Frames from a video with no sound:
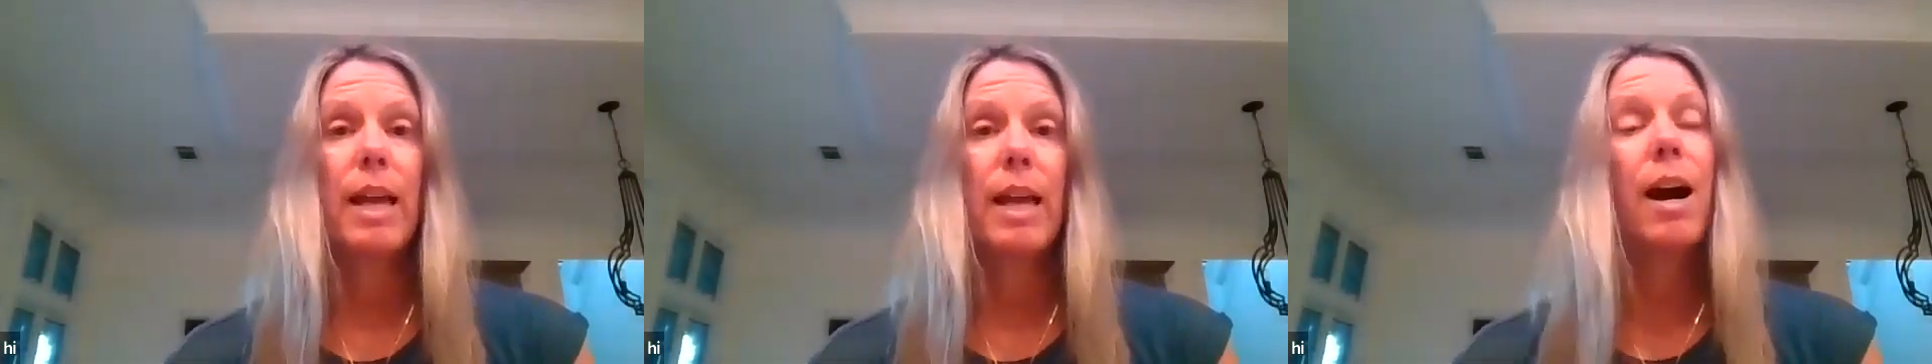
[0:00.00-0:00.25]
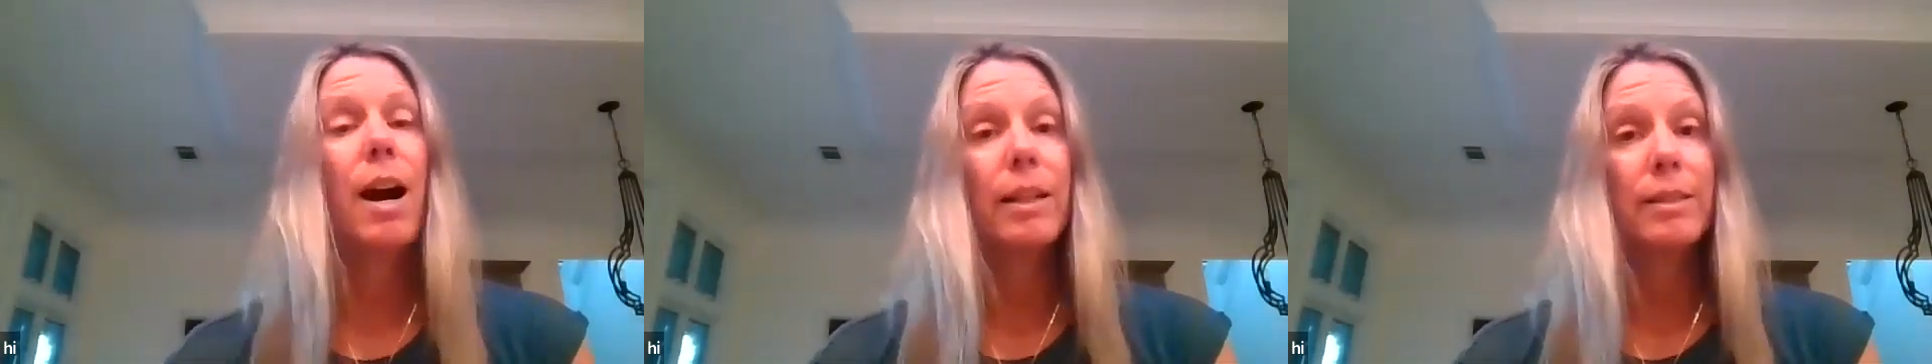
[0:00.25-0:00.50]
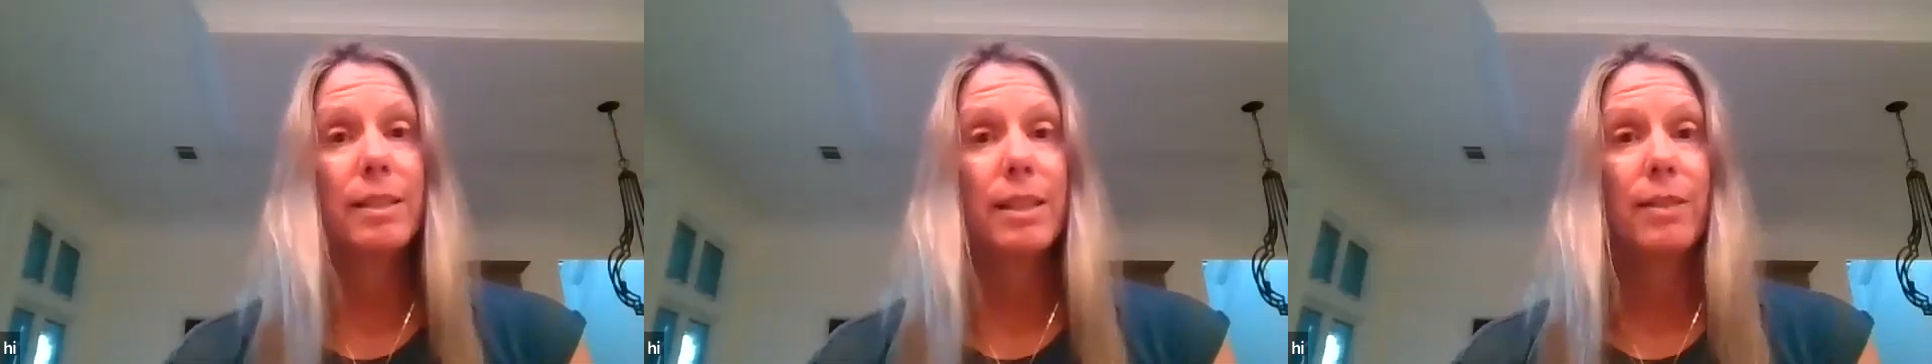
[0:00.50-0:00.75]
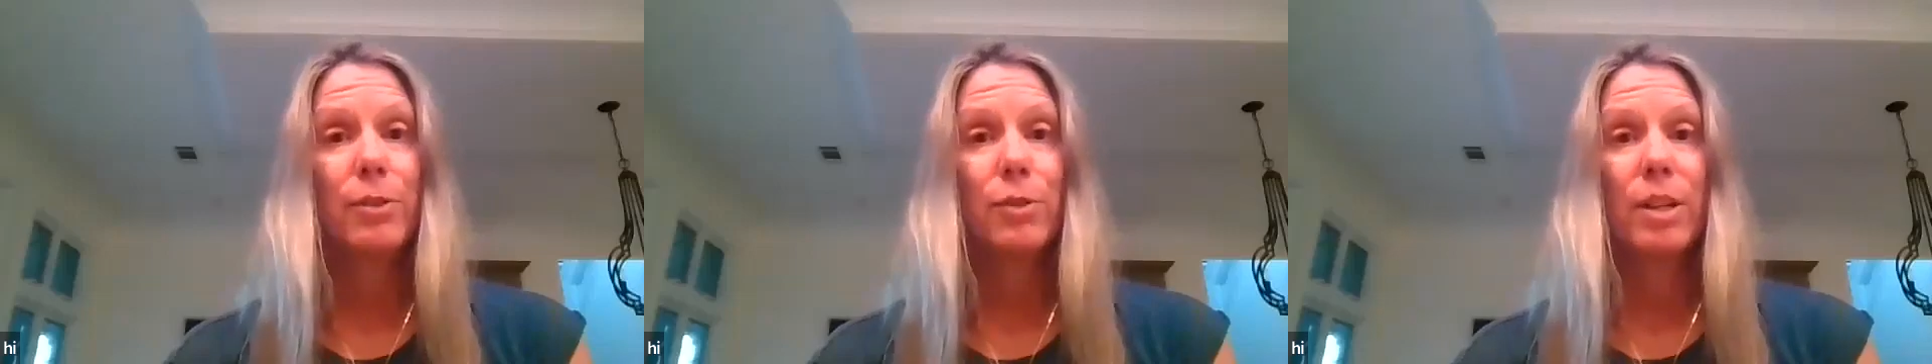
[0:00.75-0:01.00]
that
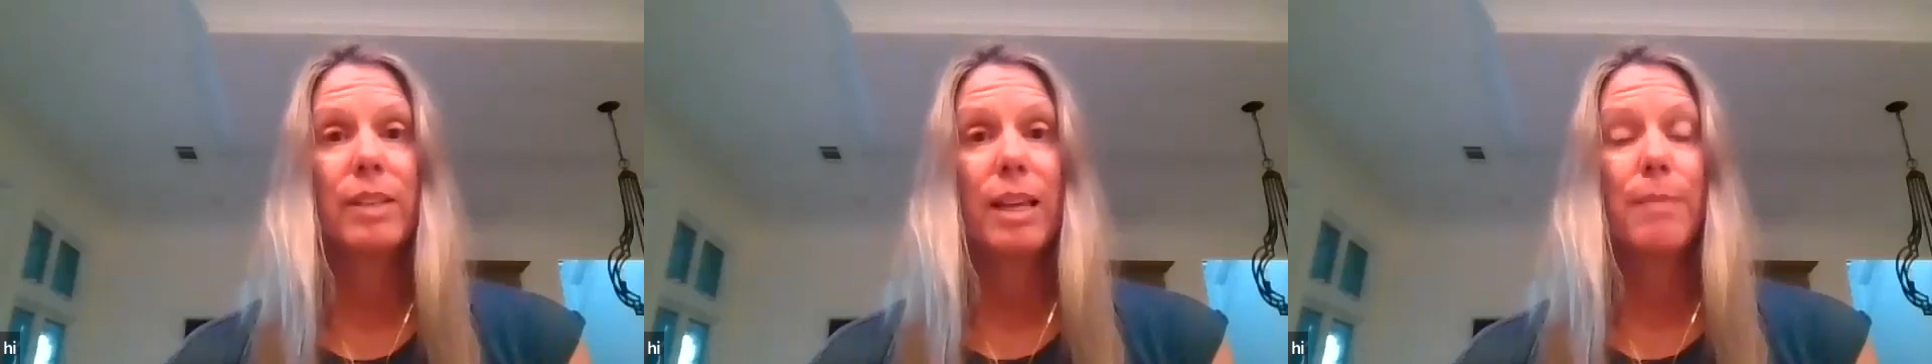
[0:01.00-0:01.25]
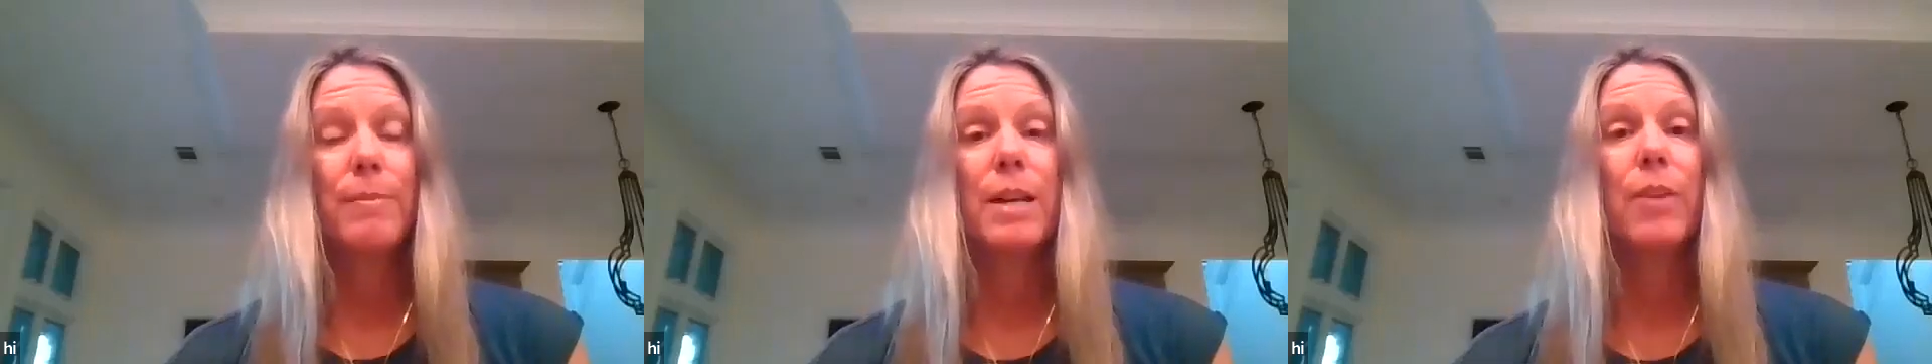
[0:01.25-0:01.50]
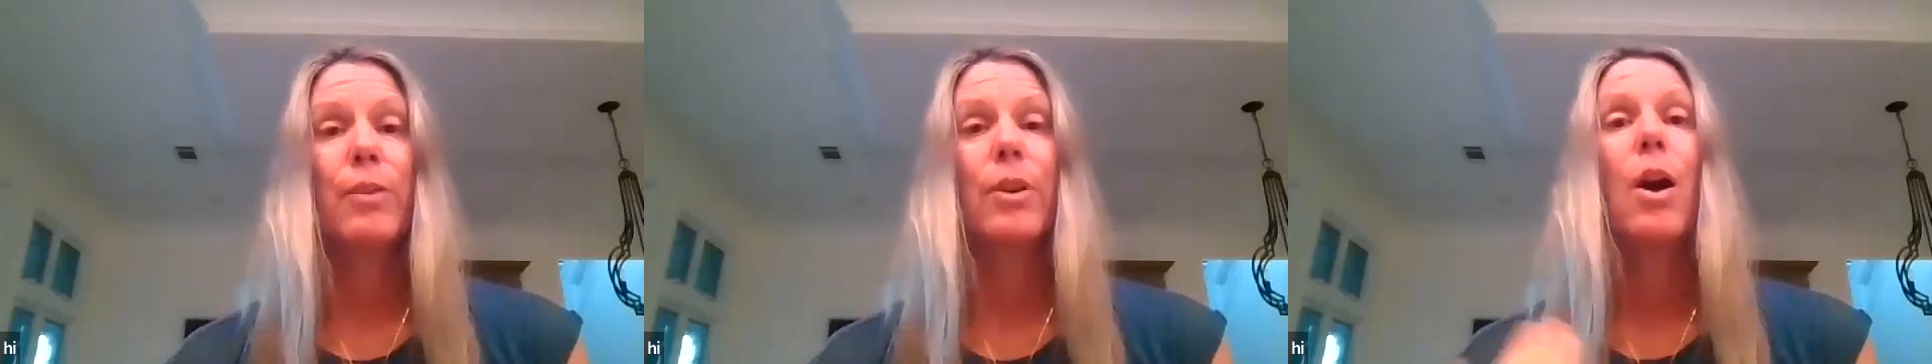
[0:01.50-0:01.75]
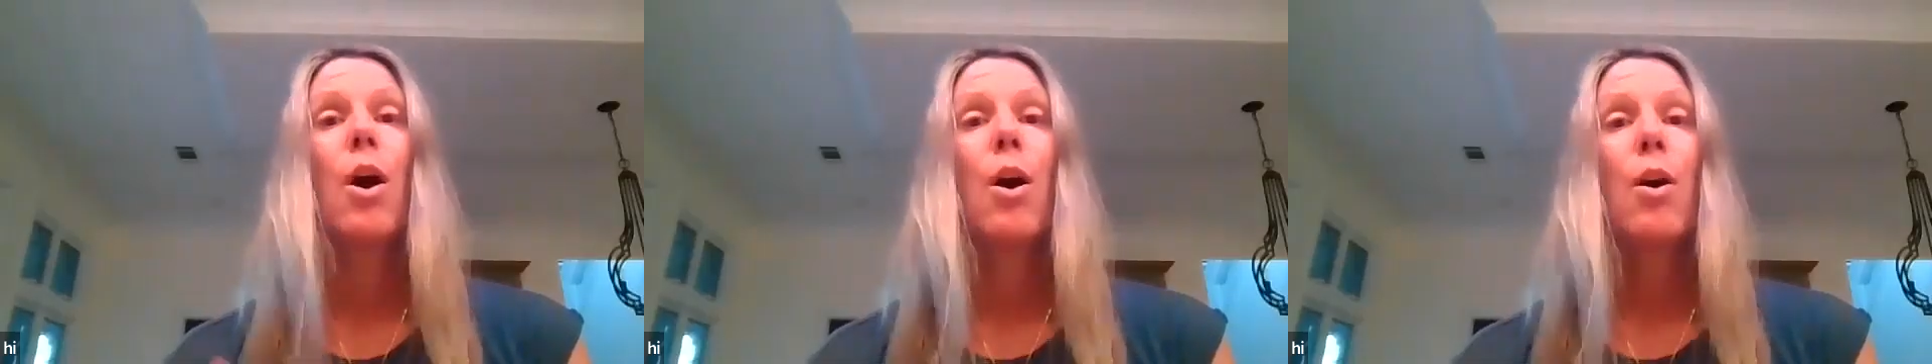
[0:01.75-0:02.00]
oxidative stress came
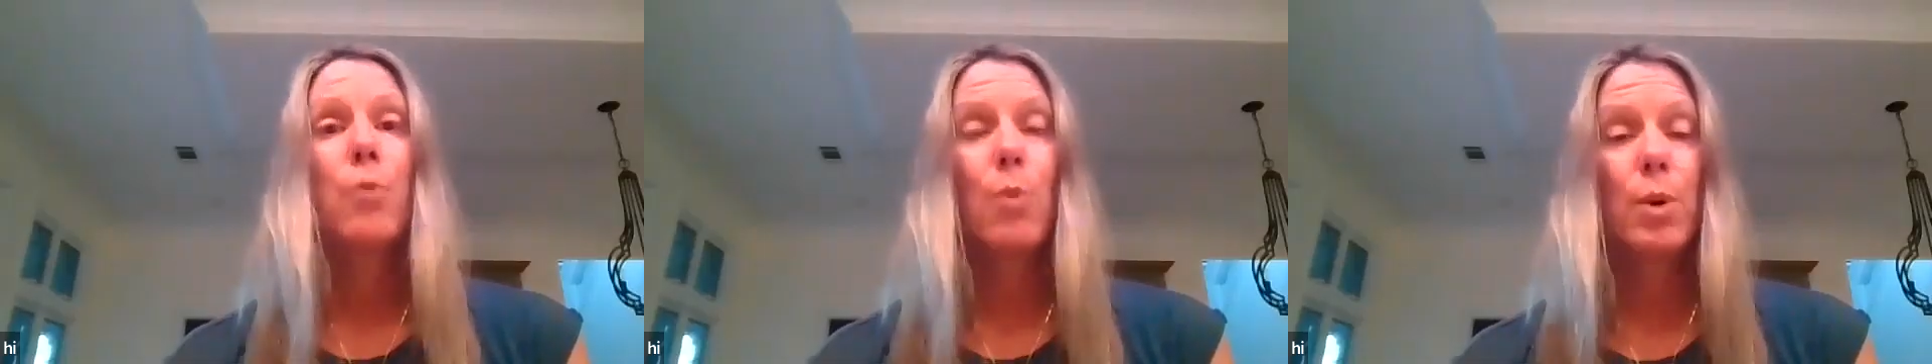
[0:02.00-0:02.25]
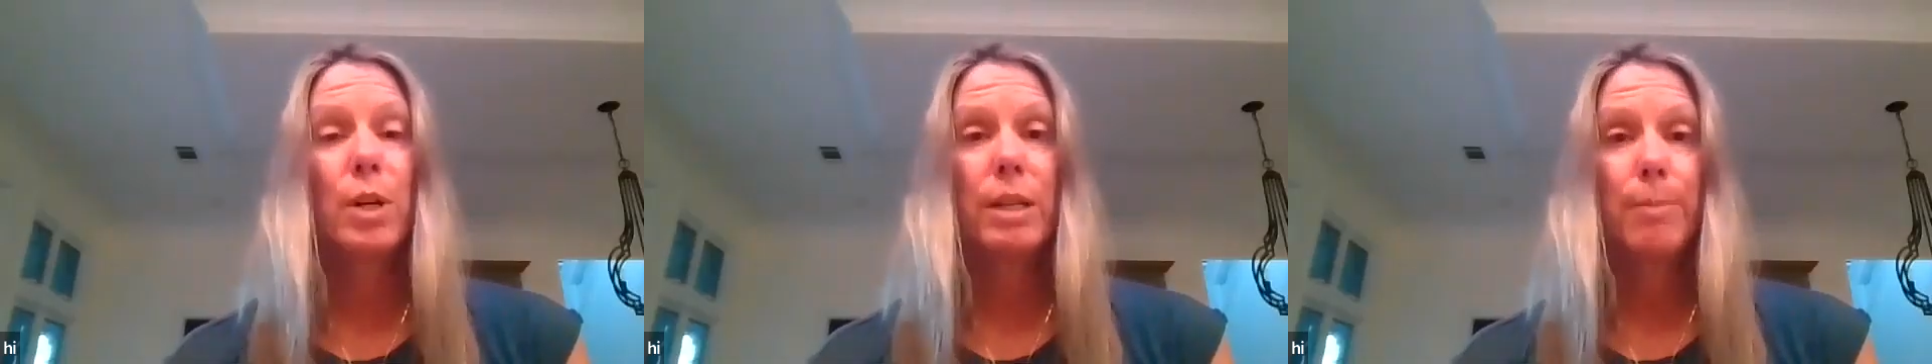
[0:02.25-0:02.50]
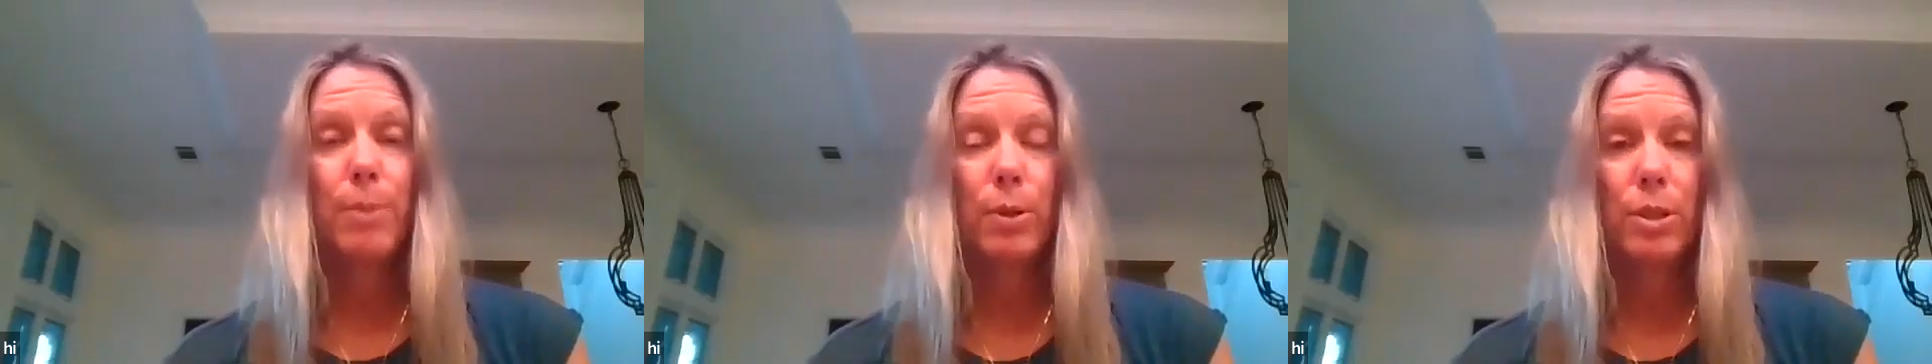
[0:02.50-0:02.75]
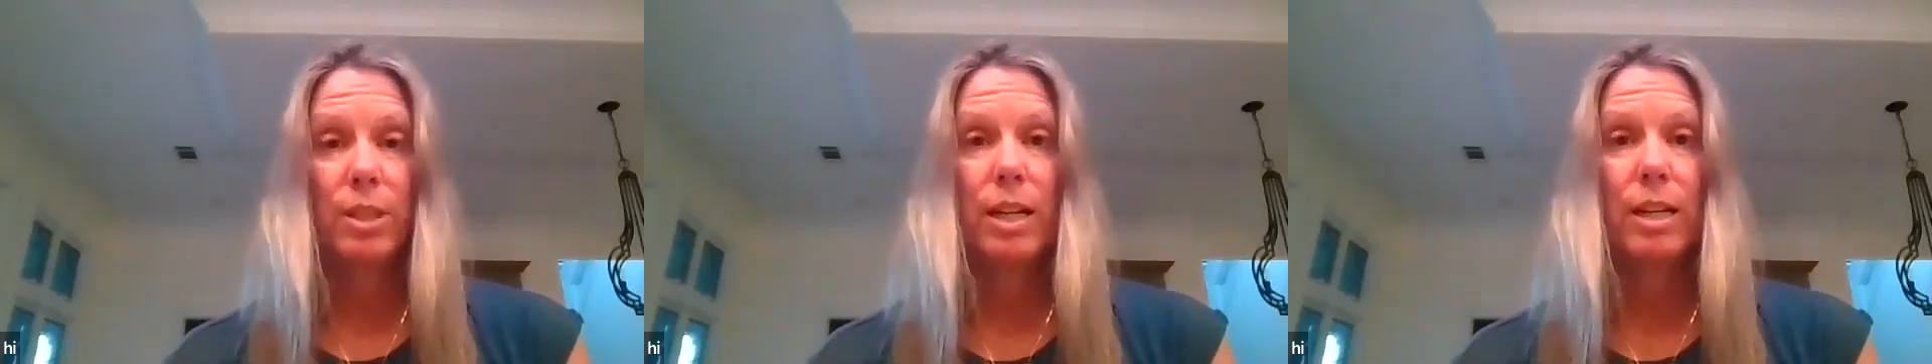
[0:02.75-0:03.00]
down
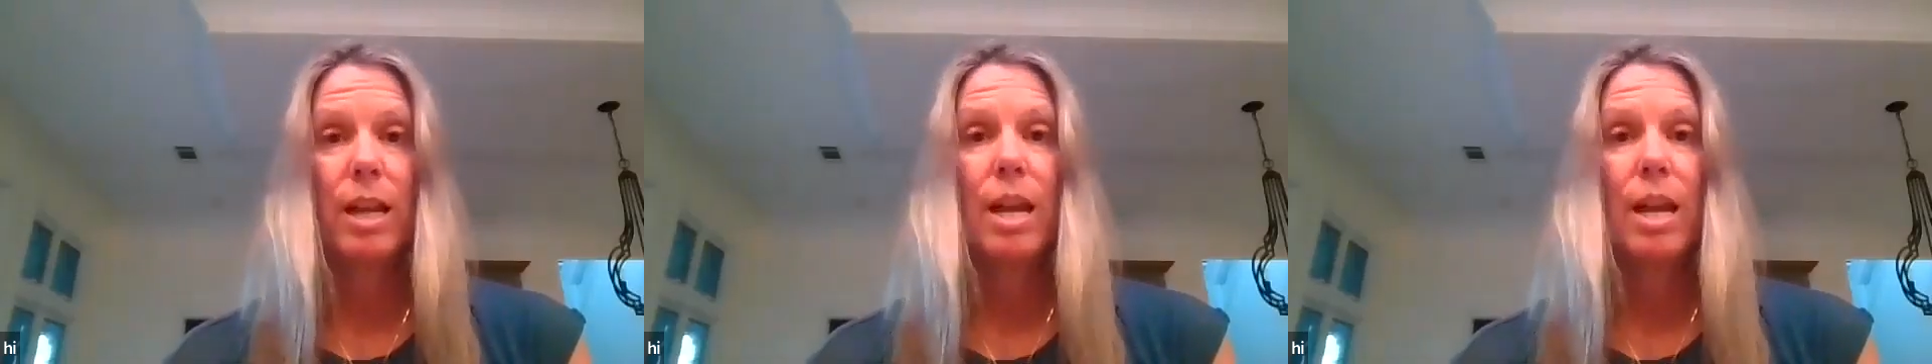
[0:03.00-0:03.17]
40%.